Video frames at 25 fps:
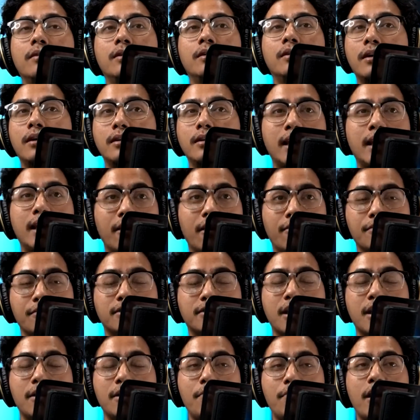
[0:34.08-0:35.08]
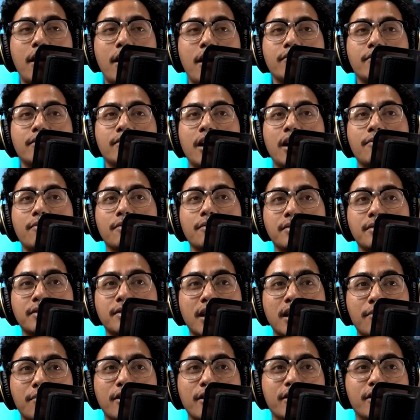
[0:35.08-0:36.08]
they are from the same background, they are from the same
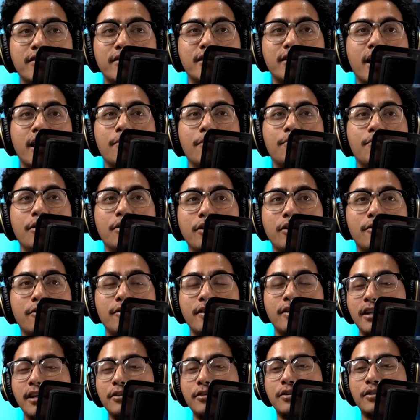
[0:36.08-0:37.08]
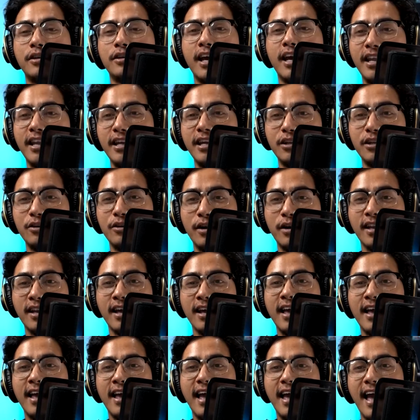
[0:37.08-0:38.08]
country, they are beautiful, and you get into it,
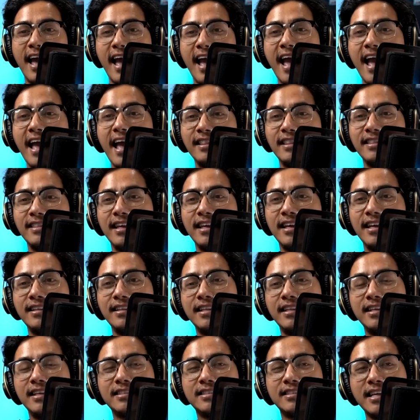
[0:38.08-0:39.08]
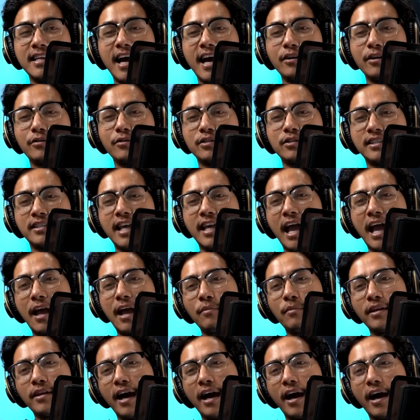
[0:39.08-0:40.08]
and then they start to scam
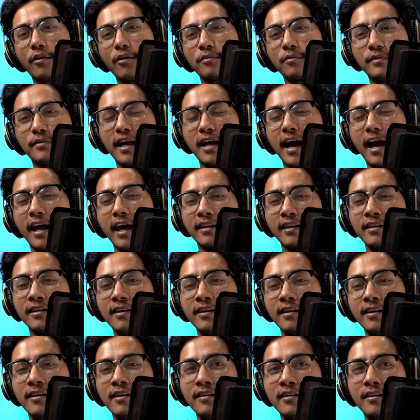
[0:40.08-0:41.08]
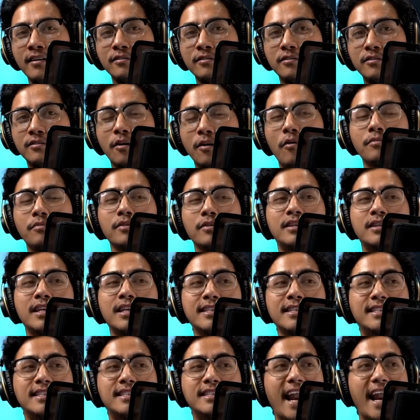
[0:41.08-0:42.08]
it out of that. Some of the things
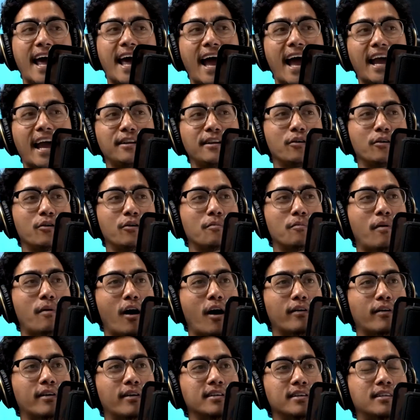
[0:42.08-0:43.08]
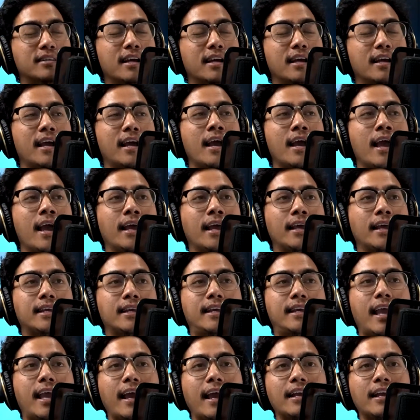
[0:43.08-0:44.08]
that I know about is they
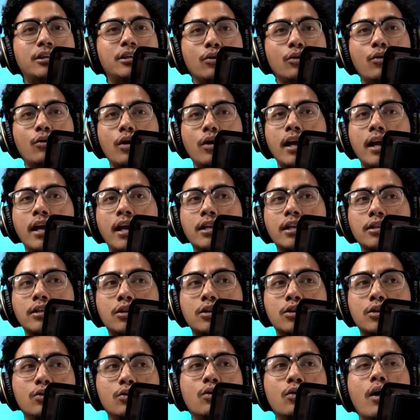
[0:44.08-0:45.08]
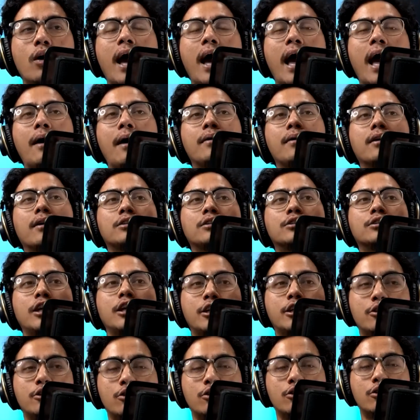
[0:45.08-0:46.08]
get you into having a
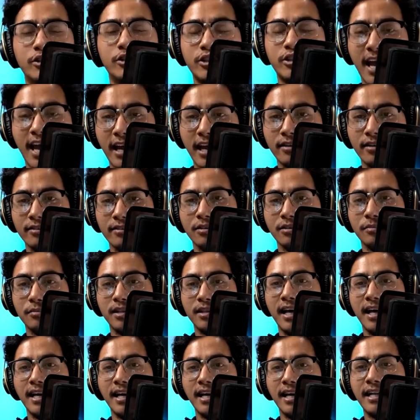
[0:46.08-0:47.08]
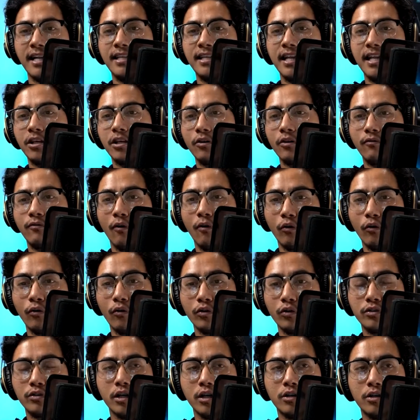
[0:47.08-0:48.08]
sexual chat or something like that, take your photos,
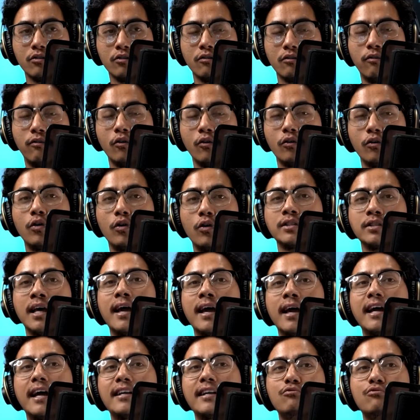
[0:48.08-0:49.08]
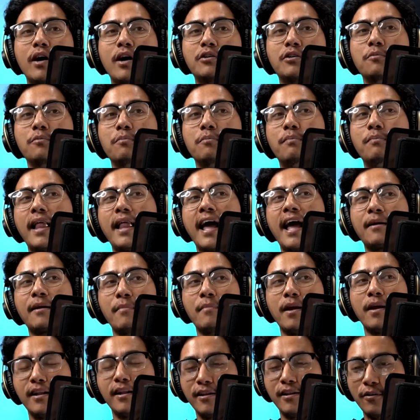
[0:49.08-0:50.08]
sexual photos, and try to
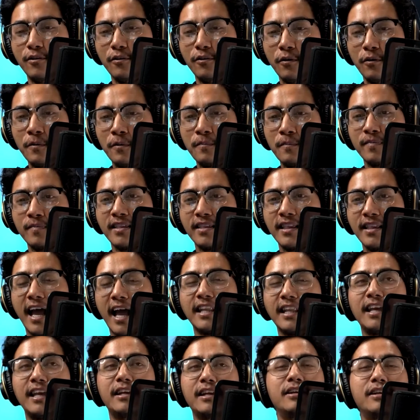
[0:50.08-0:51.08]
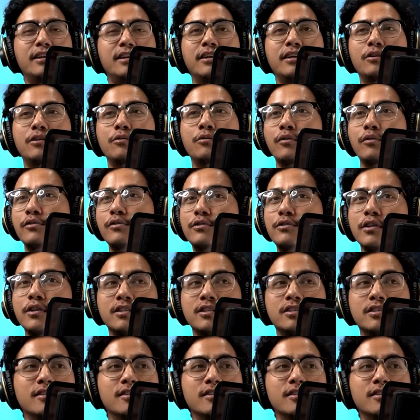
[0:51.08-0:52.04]
blackmail you that it will just